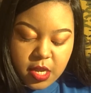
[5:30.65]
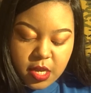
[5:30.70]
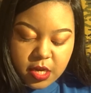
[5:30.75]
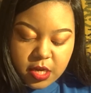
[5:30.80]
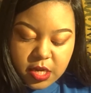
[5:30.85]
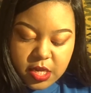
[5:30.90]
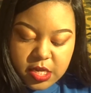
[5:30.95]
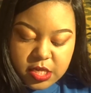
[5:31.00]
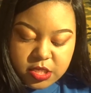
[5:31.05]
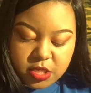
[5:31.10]

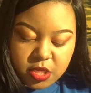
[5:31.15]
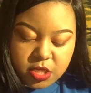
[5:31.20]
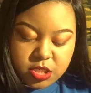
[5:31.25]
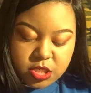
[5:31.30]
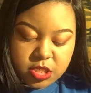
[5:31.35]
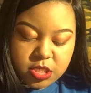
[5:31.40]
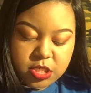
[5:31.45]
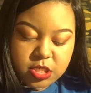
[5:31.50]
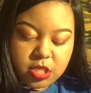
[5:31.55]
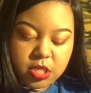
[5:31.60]
These are
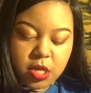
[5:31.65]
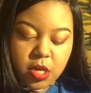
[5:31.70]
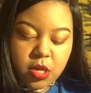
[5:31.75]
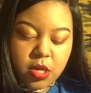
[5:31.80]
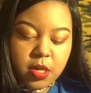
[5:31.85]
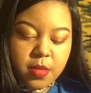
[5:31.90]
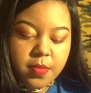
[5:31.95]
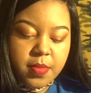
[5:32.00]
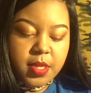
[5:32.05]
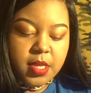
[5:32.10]
just going
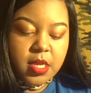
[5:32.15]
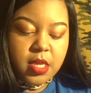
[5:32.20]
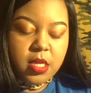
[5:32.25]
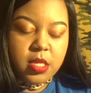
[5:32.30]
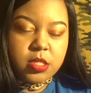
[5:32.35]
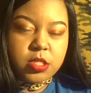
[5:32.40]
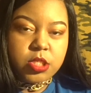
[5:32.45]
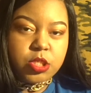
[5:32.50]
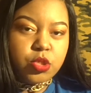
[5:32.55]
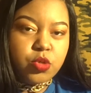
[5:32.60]
to be
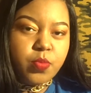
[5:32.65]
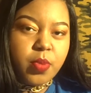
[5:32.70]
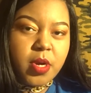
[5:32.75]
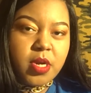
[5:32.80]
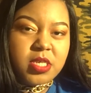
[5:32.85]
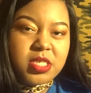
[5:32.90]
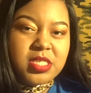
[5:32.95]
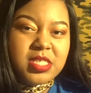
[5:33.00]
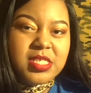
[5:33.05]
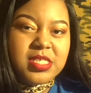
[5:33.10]
two
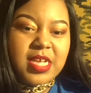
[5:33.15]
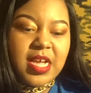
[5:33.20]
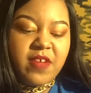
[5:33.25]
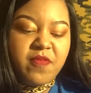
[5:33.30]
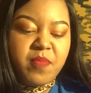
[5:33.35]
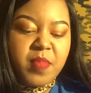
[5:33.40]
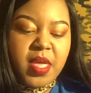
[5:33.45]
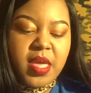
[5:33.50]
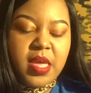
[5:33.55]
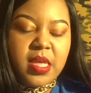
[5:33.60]
purchases I've
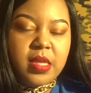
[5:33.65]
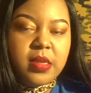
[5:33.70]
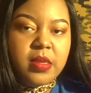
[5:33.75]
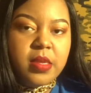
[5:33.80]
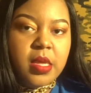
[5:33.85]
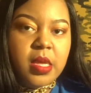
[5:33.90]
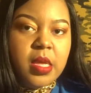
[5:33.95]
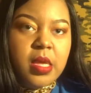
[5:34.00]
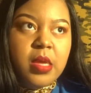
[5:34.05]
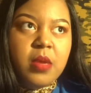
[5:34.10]
made
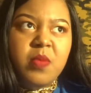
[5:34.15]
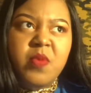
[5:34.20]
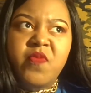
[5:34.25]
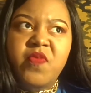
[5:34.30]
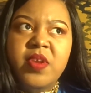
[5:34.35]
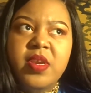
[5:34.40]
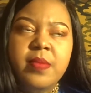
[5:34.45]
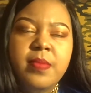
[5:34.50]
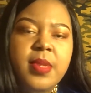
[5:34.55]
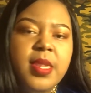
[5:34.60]

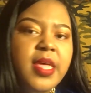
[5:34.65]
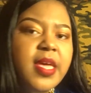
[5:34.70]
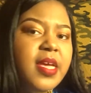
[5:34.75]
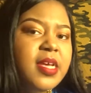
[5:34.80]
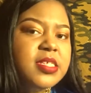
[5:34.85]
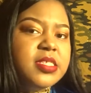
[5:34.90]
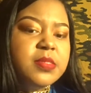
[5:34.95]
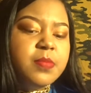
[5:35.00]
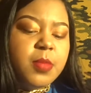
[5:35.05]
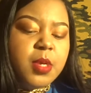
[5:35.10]
within the
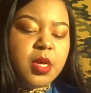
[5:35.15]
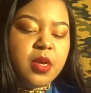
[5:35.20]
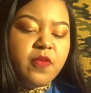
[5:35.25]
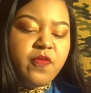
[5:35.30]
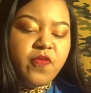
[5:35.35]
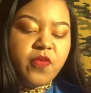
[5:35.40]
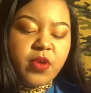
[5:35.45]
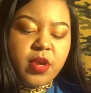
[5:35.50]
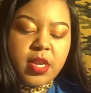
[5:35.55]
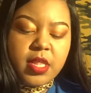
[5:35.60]
last
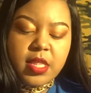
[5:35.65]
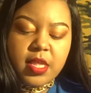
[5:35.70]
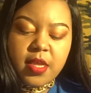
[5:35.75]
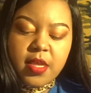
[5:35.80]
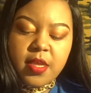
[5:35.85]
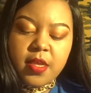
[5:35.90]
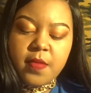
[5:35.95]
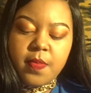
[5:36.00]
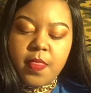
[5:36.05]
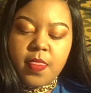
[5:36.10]
month or
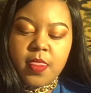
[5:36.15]
anything.